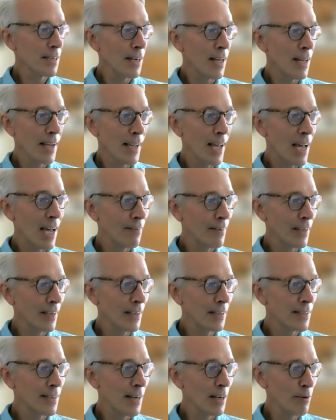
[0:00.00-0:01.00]
like having a
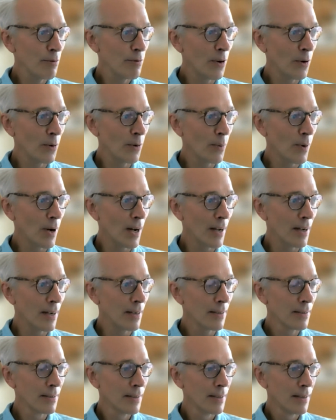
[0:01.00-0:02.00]
telephone
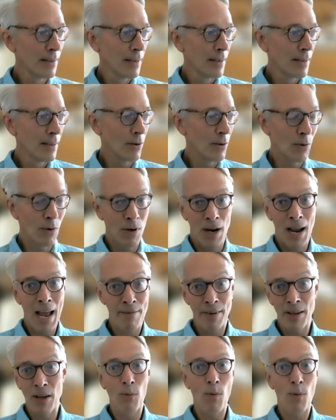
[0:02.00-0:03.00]
wire or
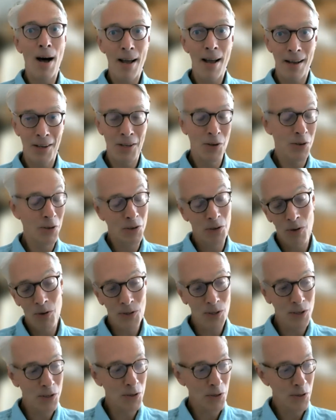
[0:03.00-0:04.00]
having a wire. You can
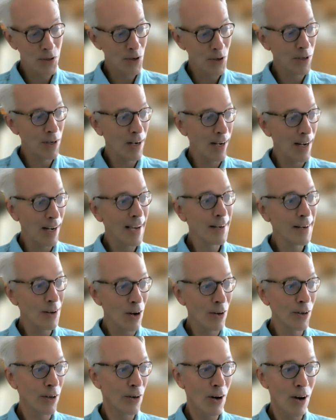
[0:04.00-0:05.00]
use it to turn a light
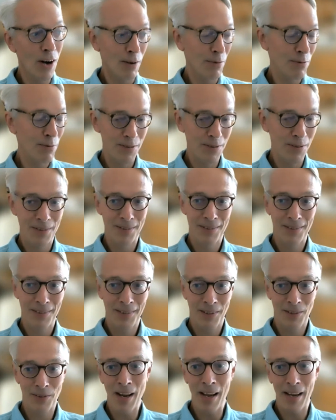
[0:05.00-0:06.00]
on and off.
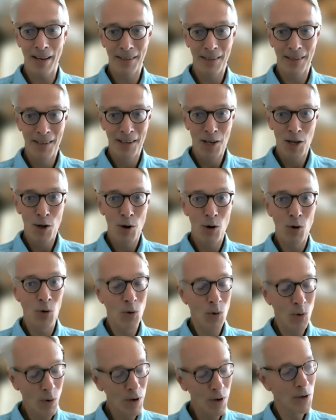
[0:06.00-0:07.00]
Great.
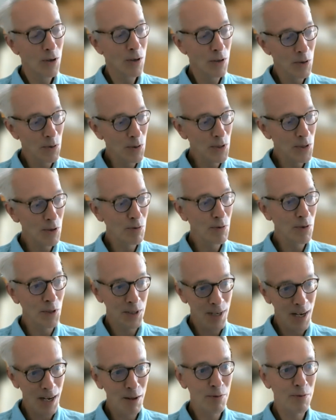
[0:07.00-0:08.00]
Or you can use it for
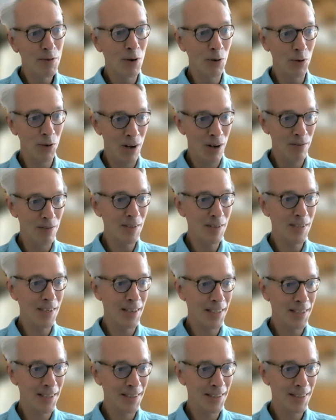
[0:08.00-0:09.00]
telephone
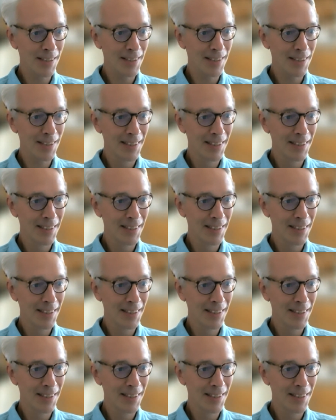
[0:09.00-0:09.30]
conversations.